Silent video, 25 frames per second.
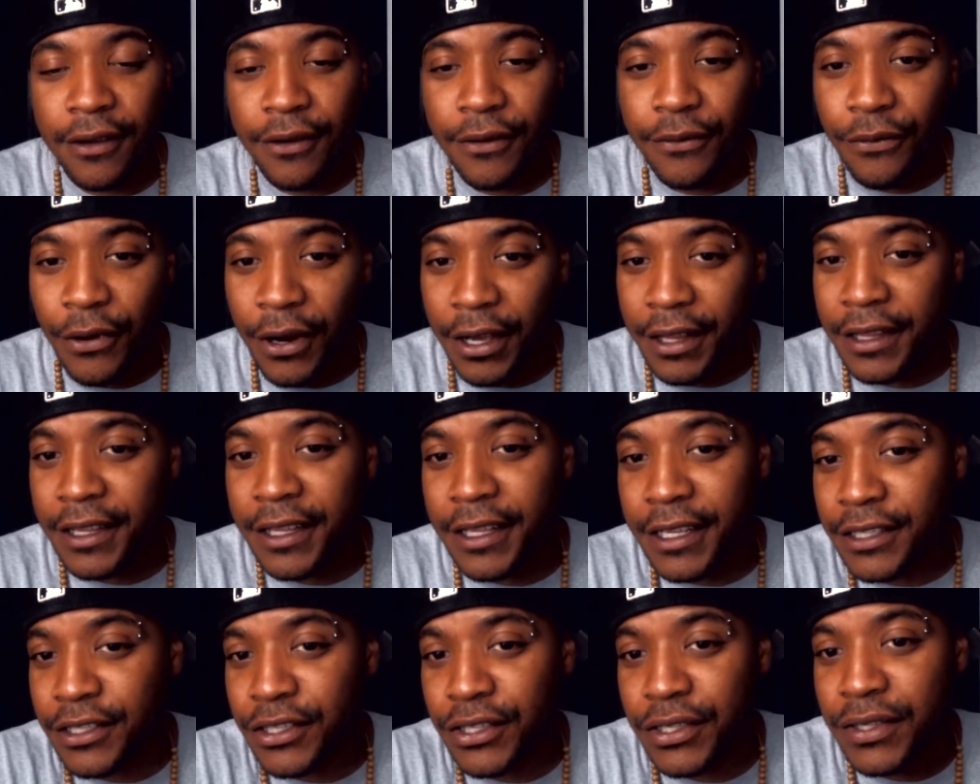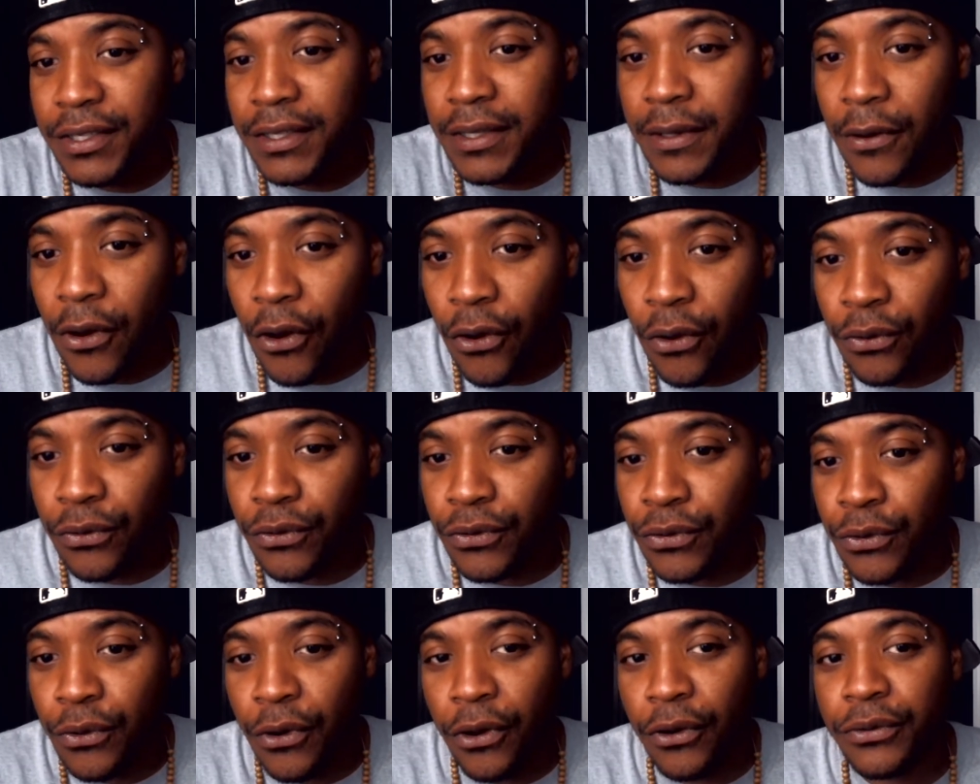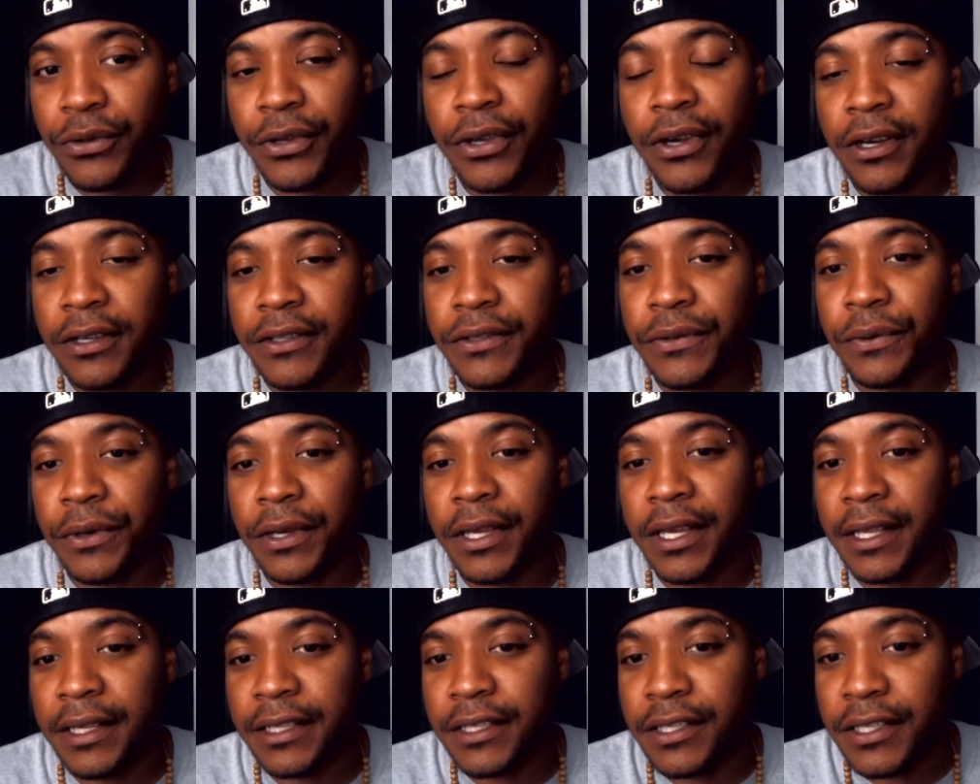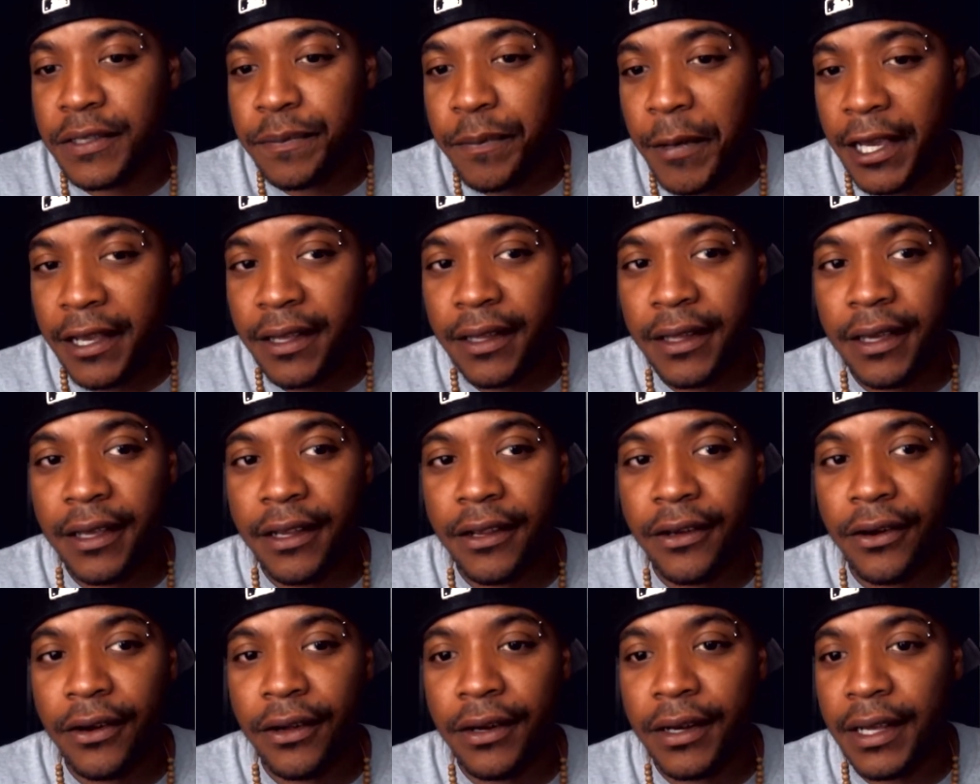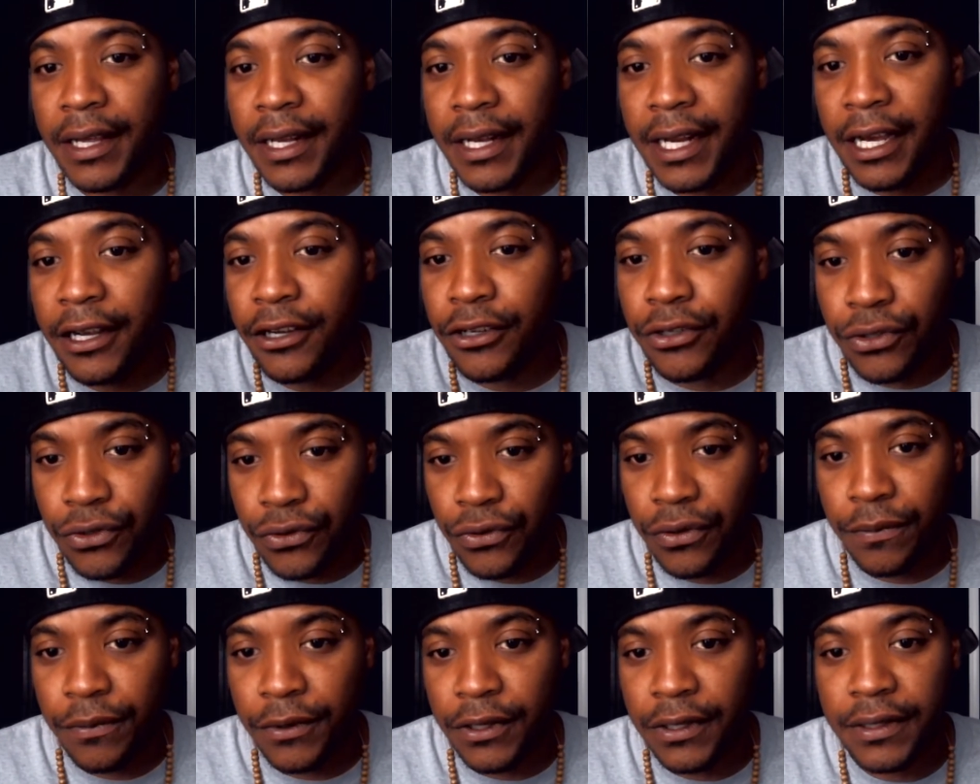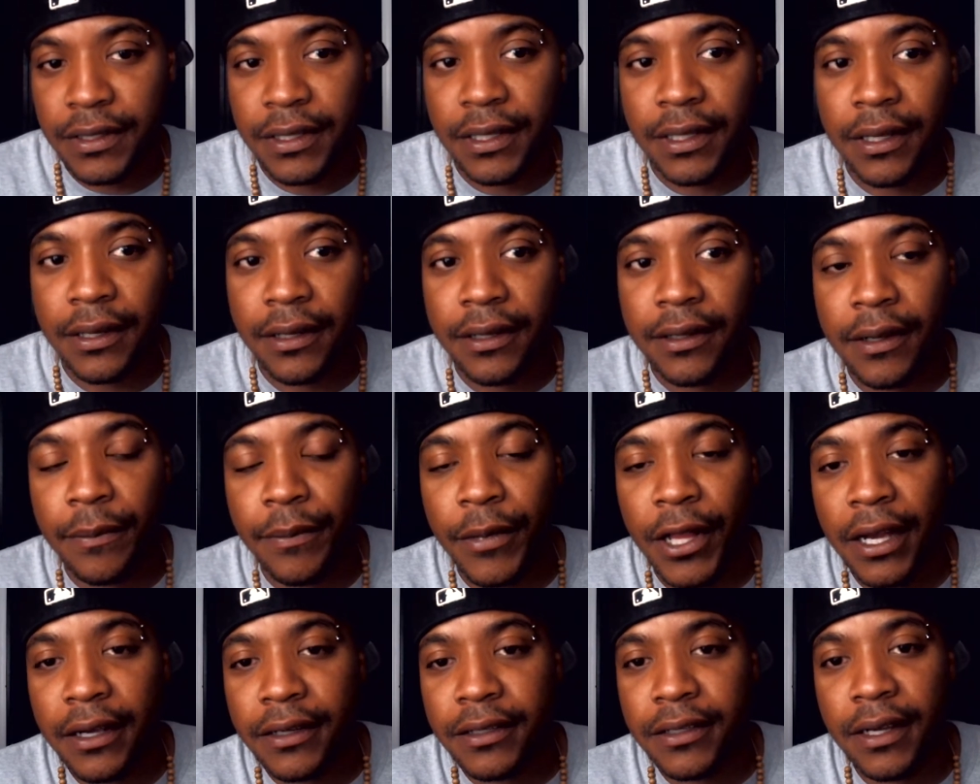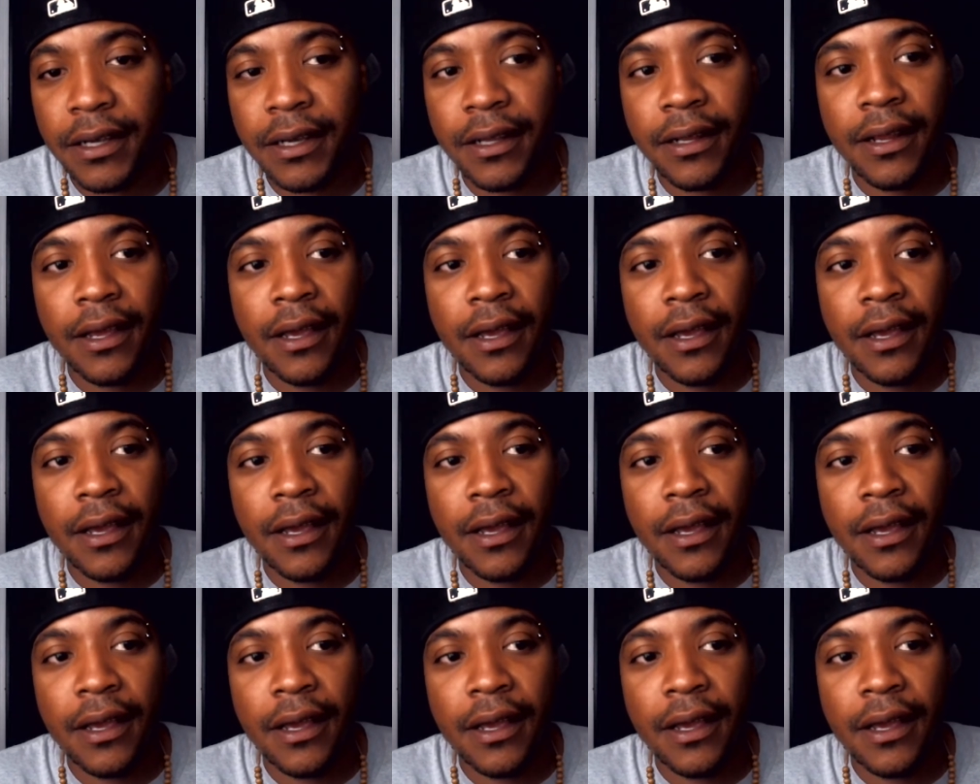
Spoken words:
rather than just you holding on to it and just speculating on it and not contributing to the blockchain,